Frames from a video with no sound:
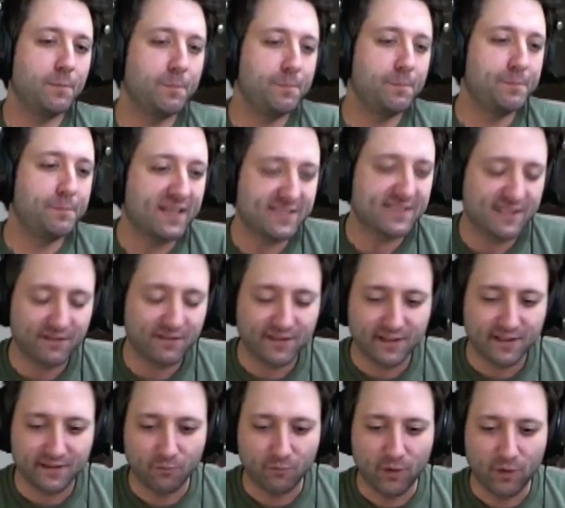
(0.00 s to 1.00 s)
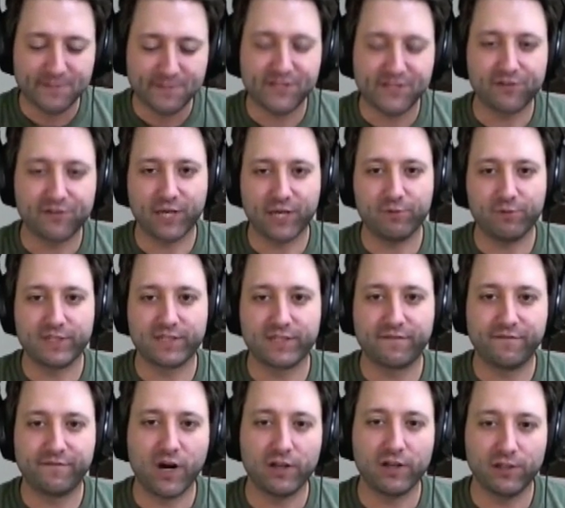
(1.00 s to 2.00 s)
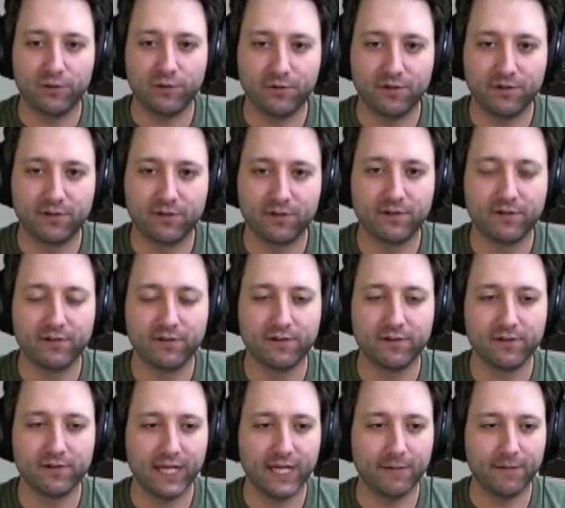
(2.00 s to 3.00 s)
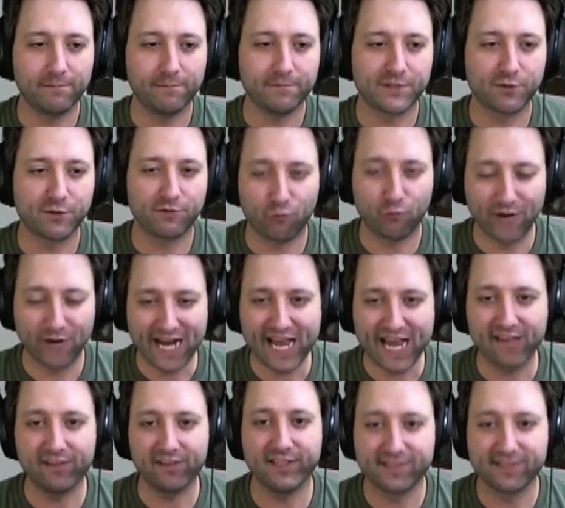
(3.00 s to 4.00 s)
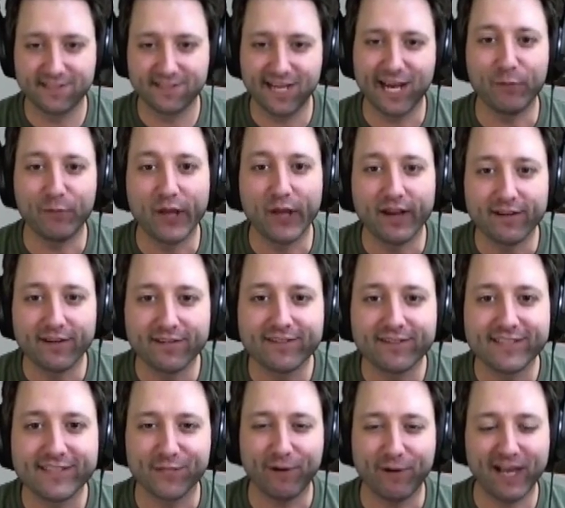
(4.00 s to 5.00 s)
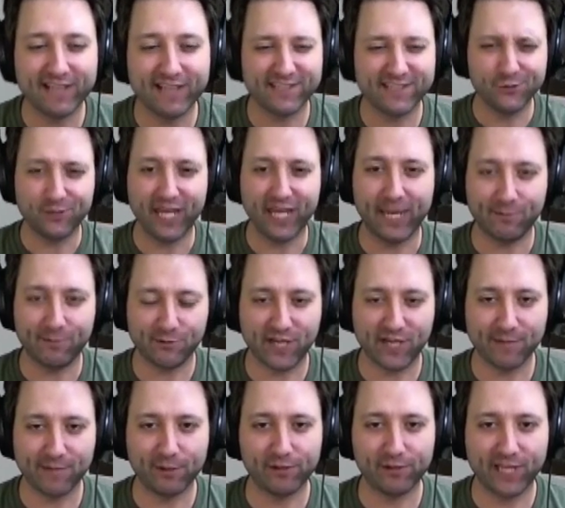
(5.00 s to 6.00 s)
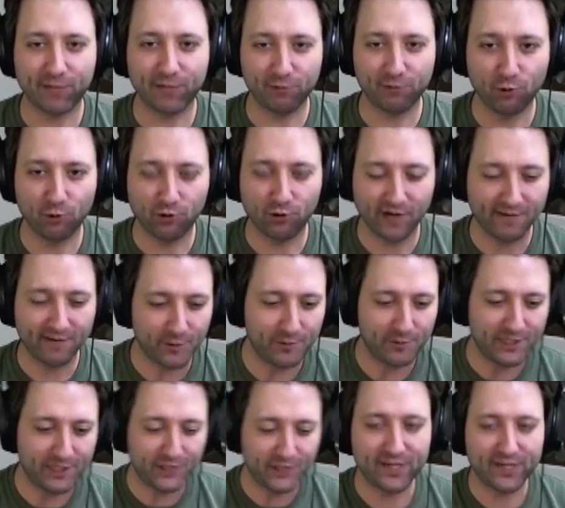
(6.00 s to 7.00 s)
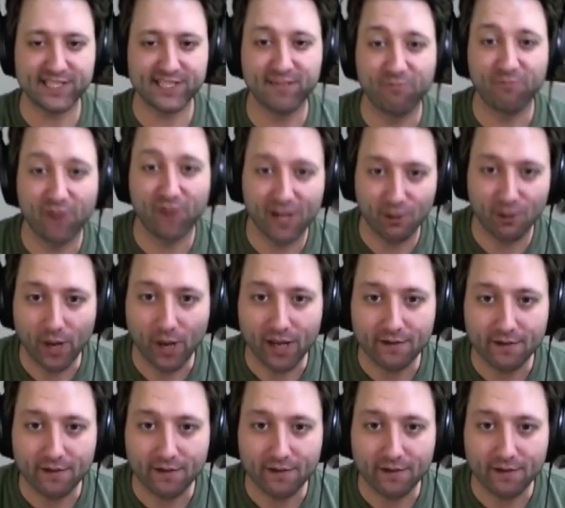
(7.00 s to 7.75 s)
because the web series always followed sort of a realities timeline. So as new games would come out, like World of Warcraft, we would address them right away.